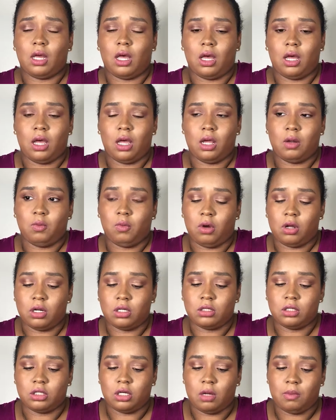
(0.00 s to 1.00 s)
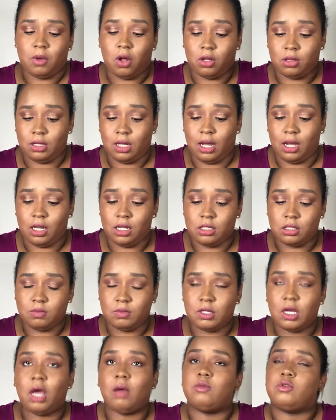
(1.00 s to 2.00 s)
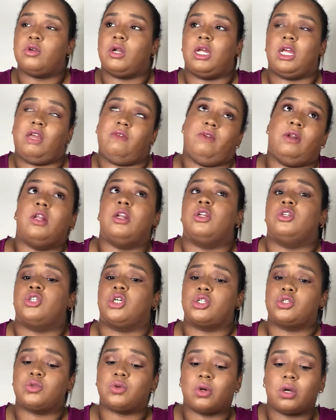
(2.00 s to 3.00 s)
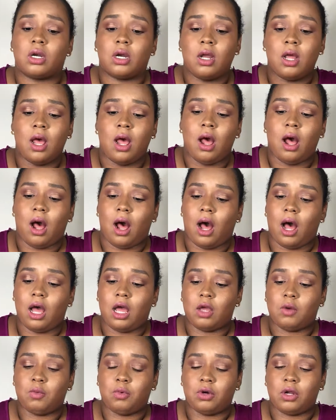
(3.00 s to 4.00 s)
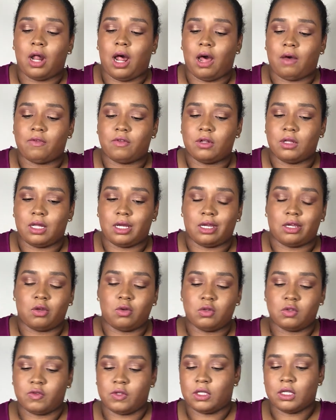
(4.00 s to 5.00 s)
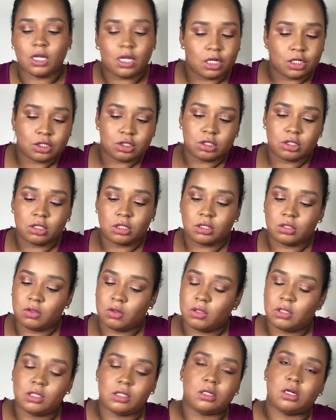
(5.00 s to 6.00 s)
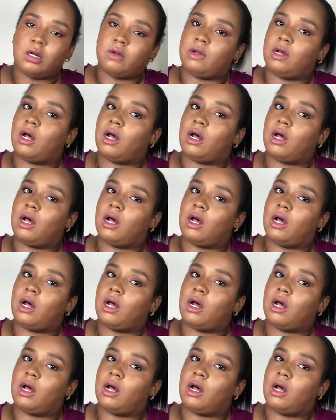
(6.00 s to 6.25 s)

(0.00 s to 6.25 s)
and wanted to shop online sometimes or like even in a drugstore, I would have to like use foundation and all this stuff.